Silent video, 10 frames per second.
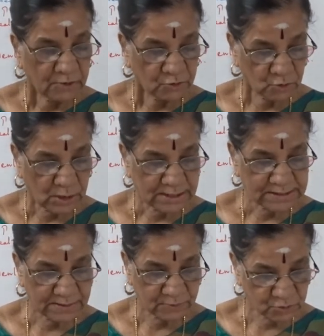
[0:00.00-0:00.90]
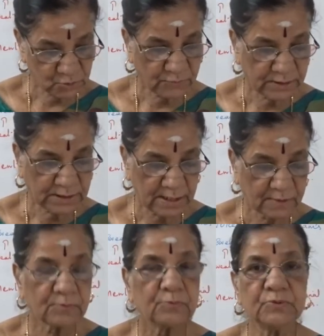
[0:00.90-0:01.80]
So we have
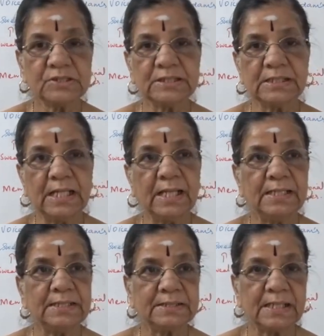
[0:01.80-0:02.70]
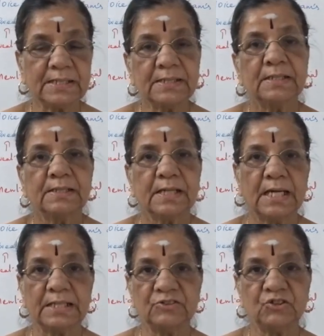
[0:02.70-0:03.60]
physical health and
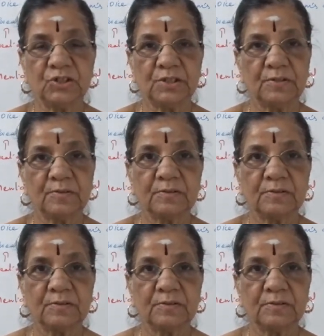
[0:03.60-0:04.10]
hygiene.